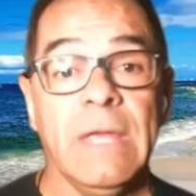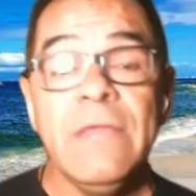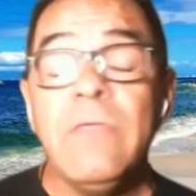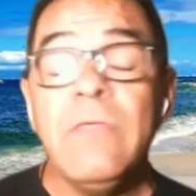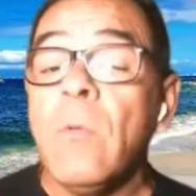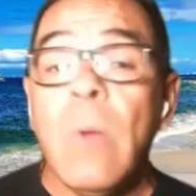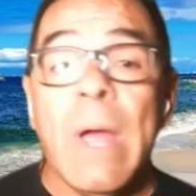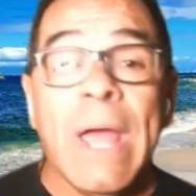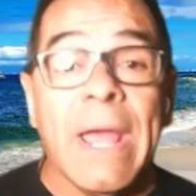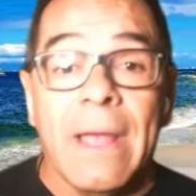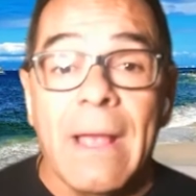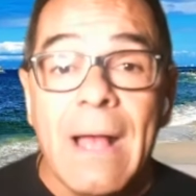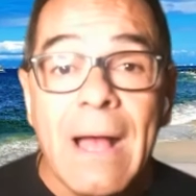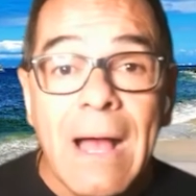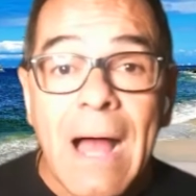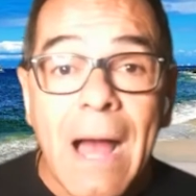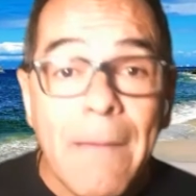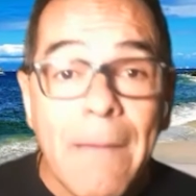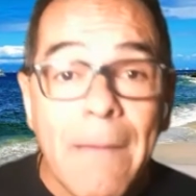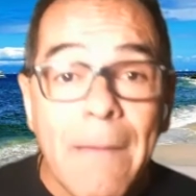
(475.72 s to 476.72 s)
Either way,
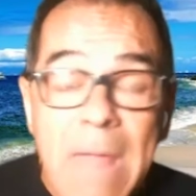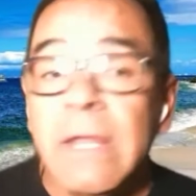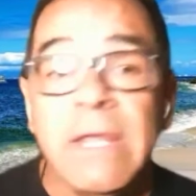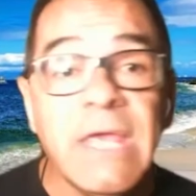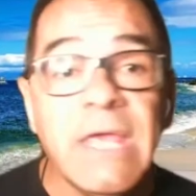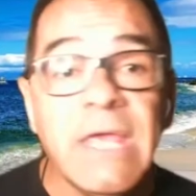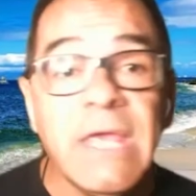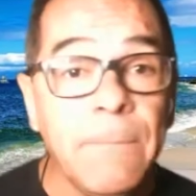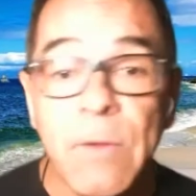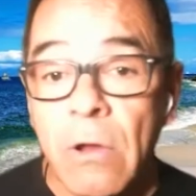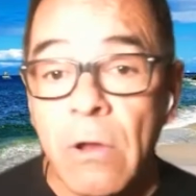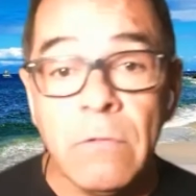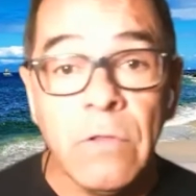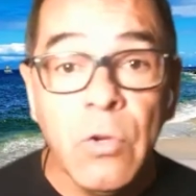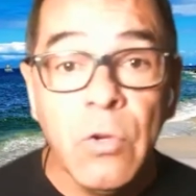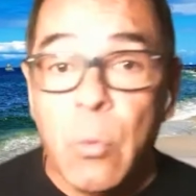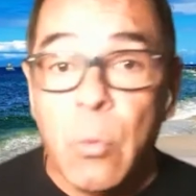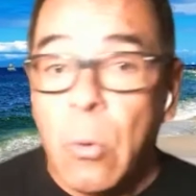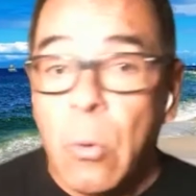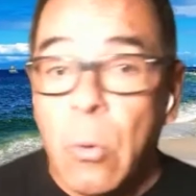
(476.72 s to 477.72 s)
I'm not going to keep you here
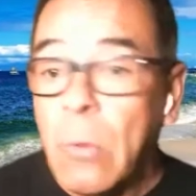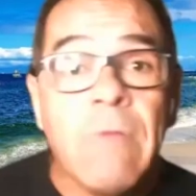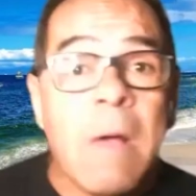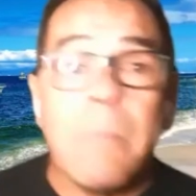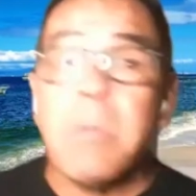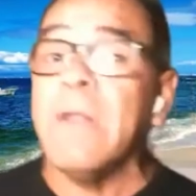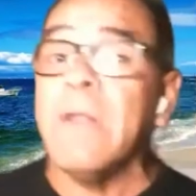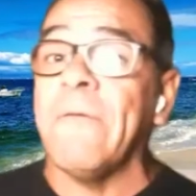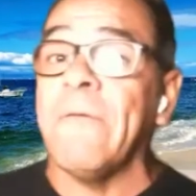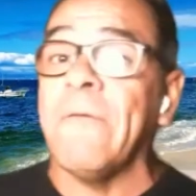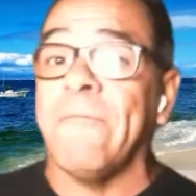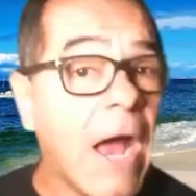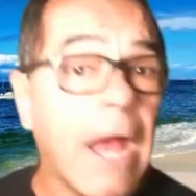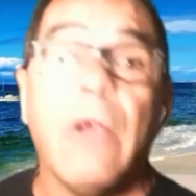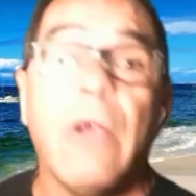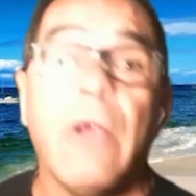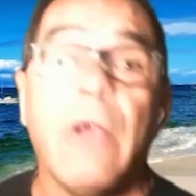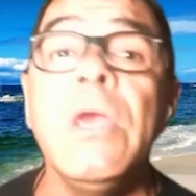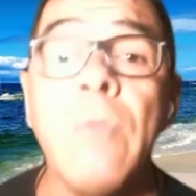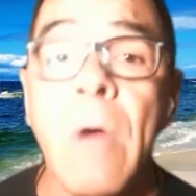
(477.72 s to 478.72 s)
lukewarm. Either I'm going to
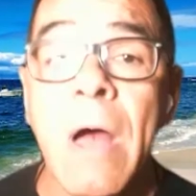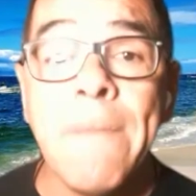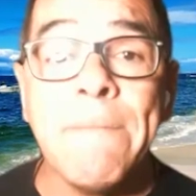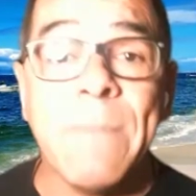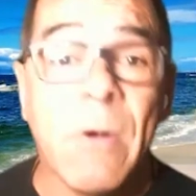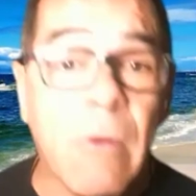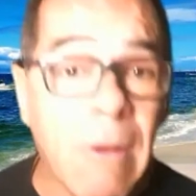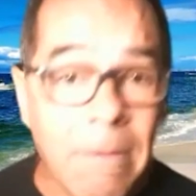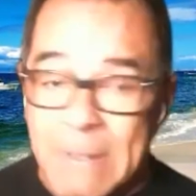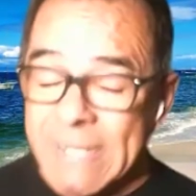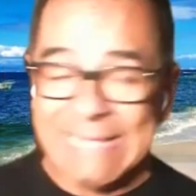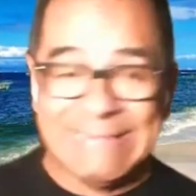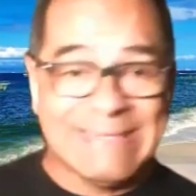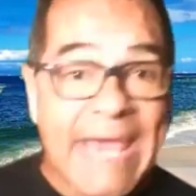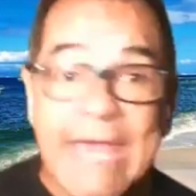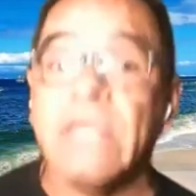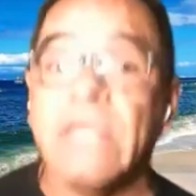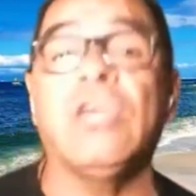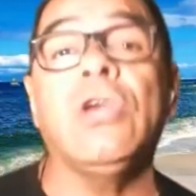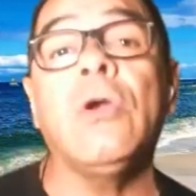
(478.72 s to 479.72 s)
fire you up or I'm going
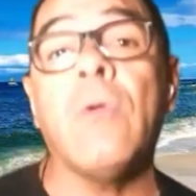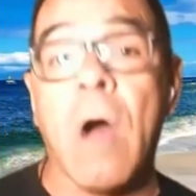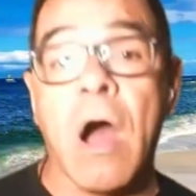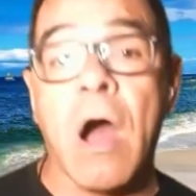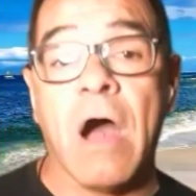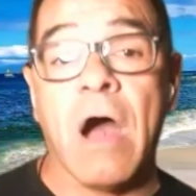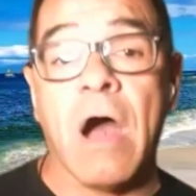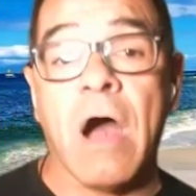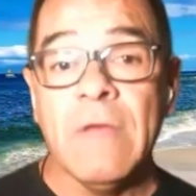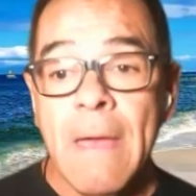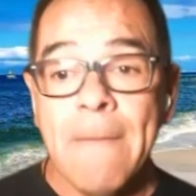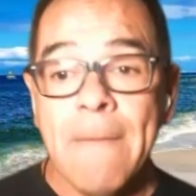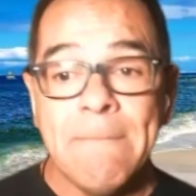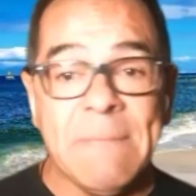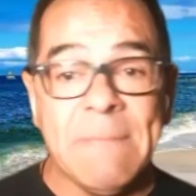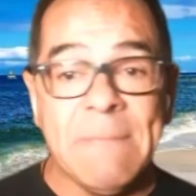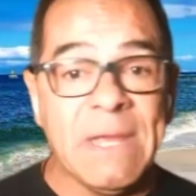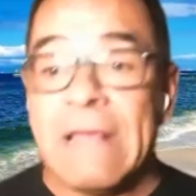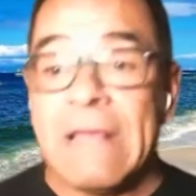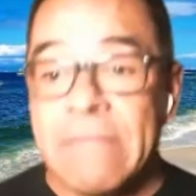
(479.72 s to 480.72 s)
to take you off
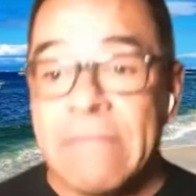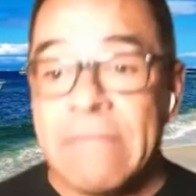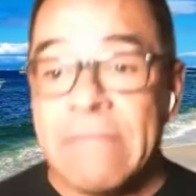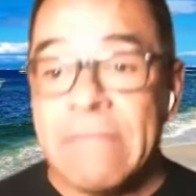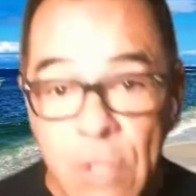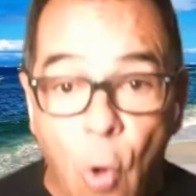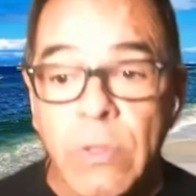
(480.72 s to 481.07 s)
because that's the